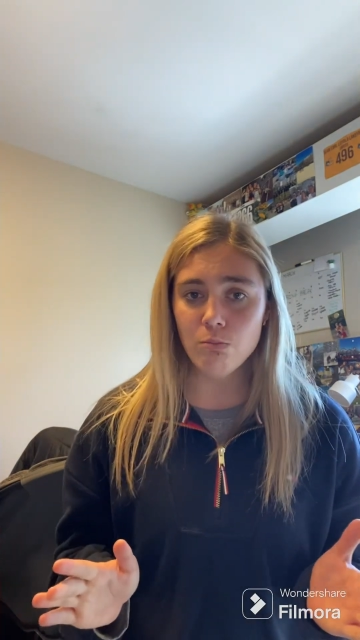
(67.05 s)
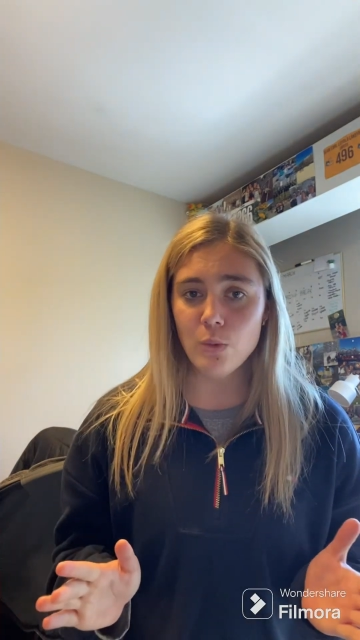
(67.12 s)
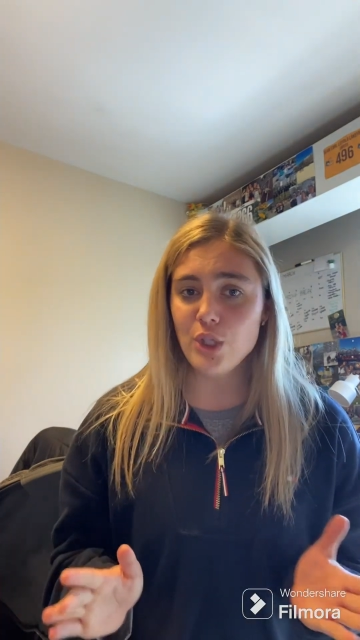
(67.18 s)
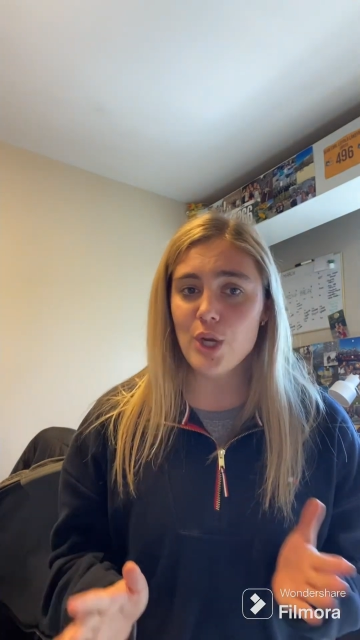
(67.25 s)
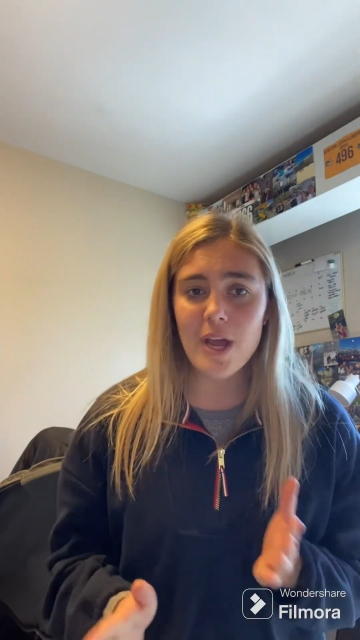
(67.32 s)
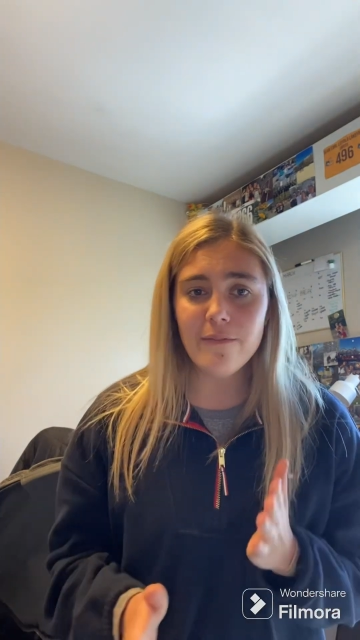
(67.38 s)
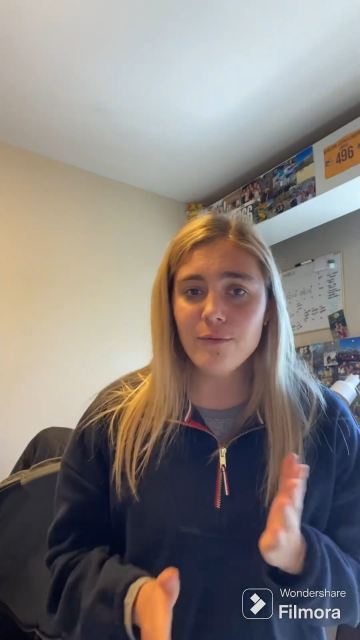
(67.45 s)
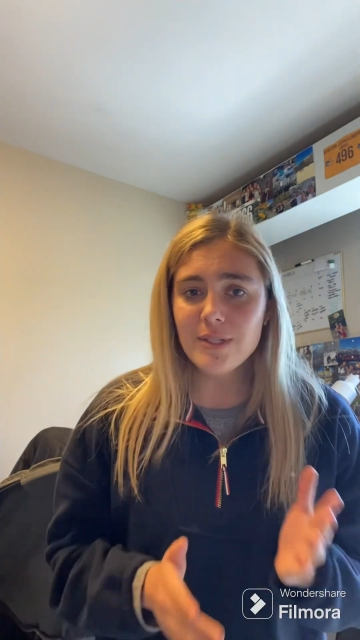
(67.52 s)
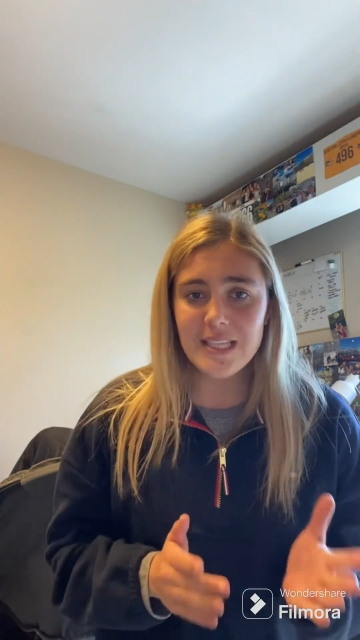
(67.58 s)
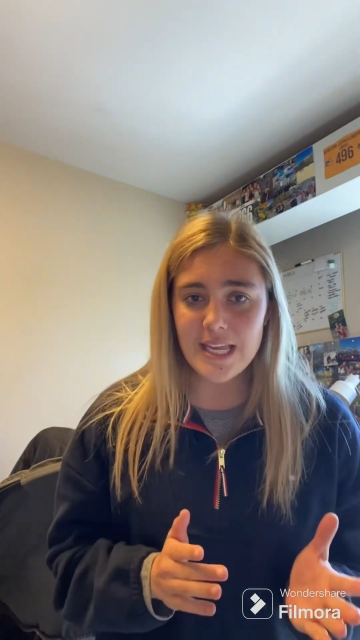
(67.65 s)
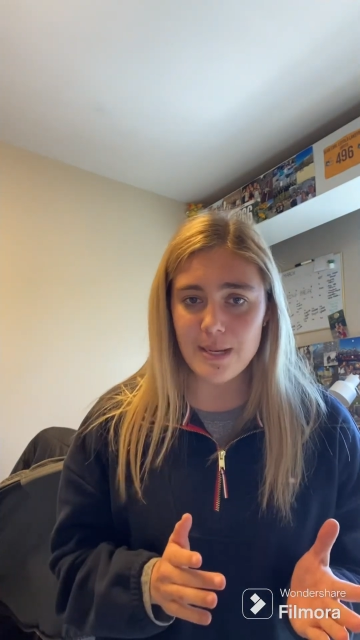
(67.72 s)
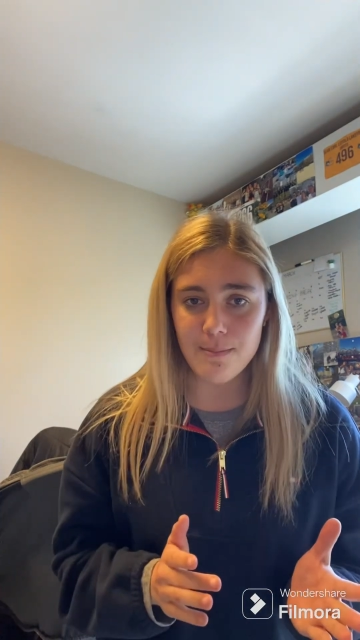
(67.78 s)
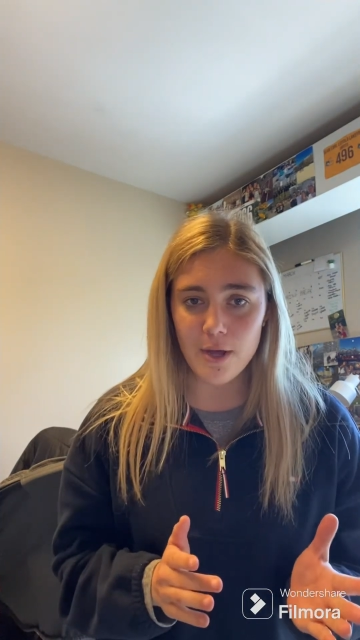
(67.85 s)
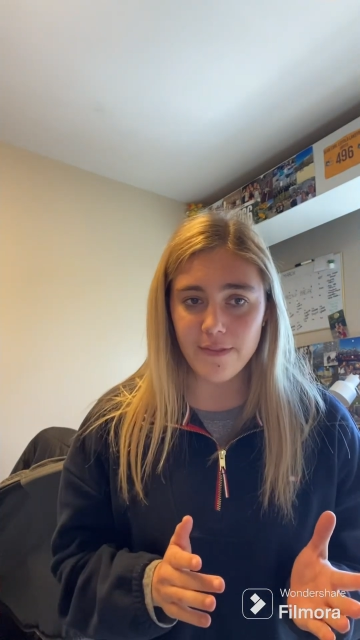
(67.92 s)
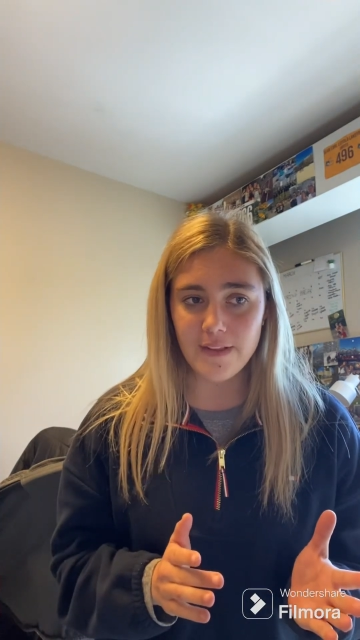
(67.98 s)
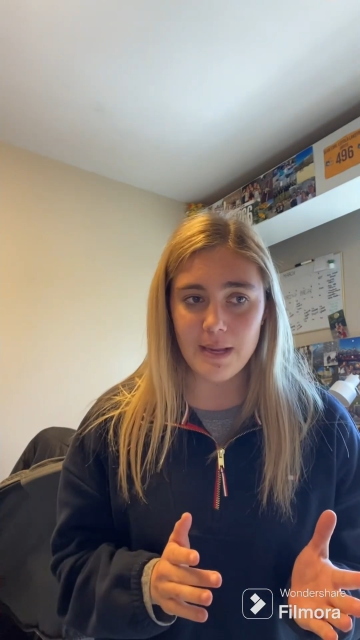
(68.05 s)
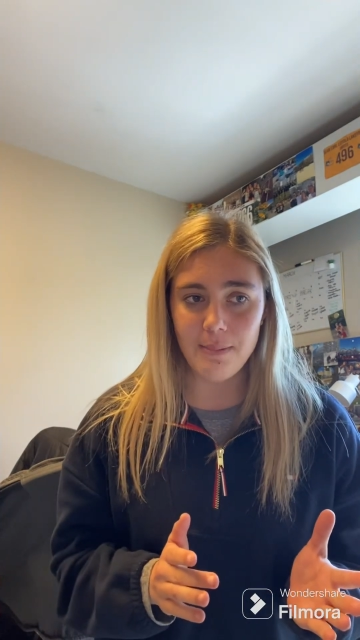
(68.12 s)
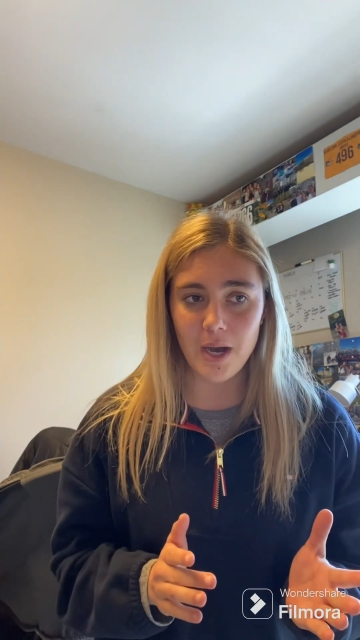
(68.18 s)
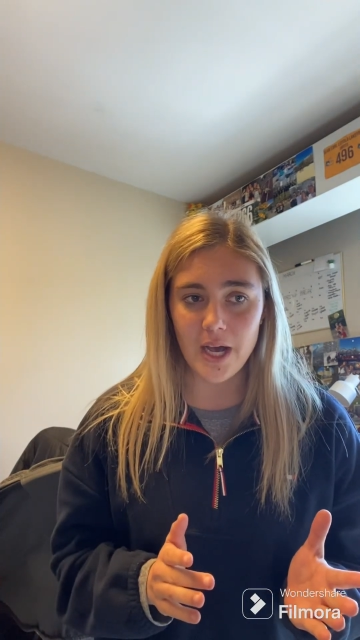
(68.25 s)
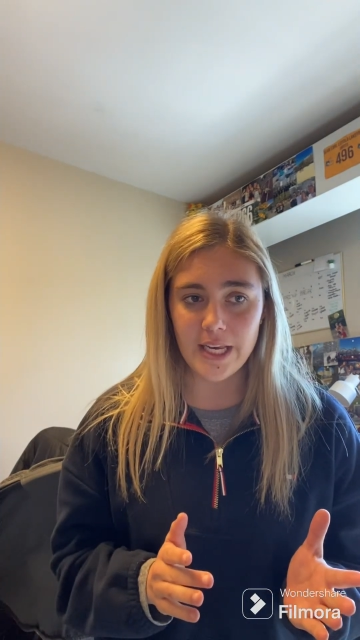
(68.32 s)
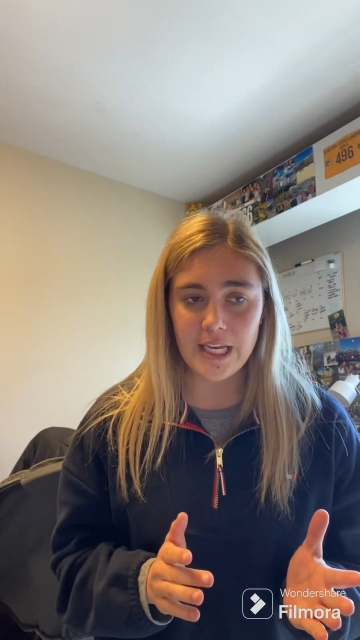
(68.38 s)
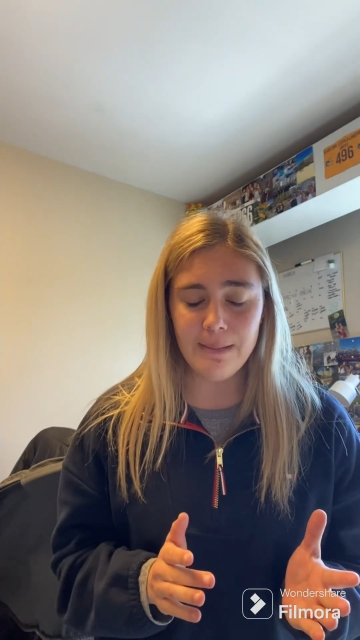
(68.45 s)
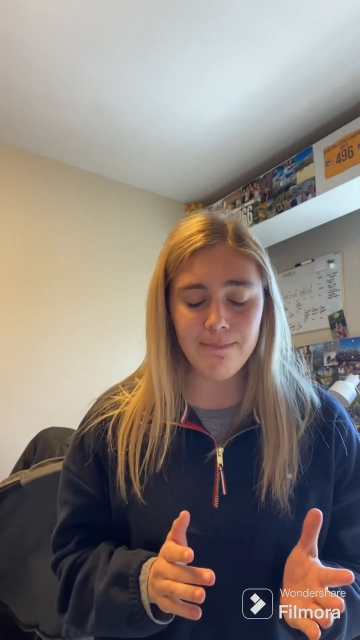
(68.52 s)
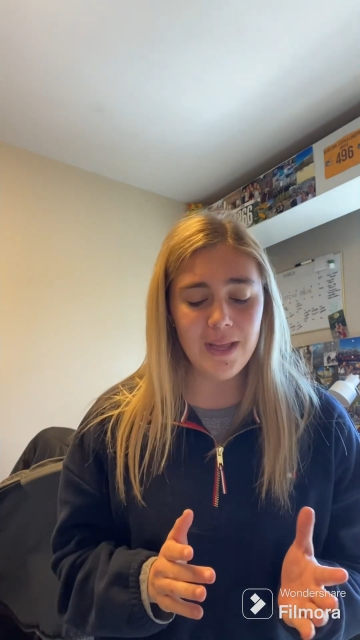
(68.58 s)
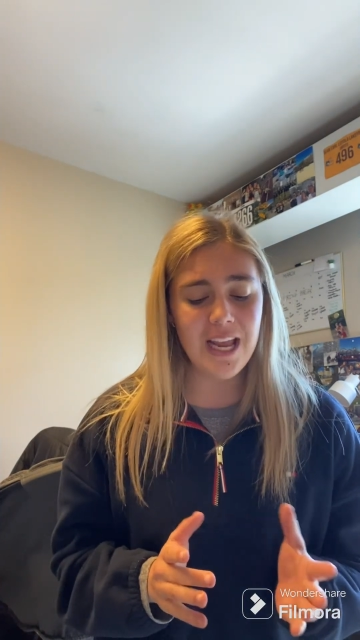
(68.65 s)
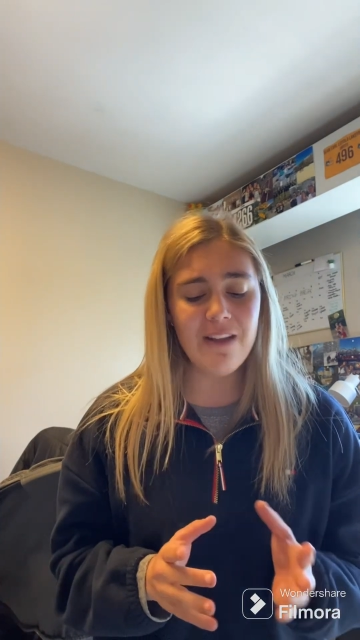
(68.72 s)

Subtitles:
when you ever attend a birthday party,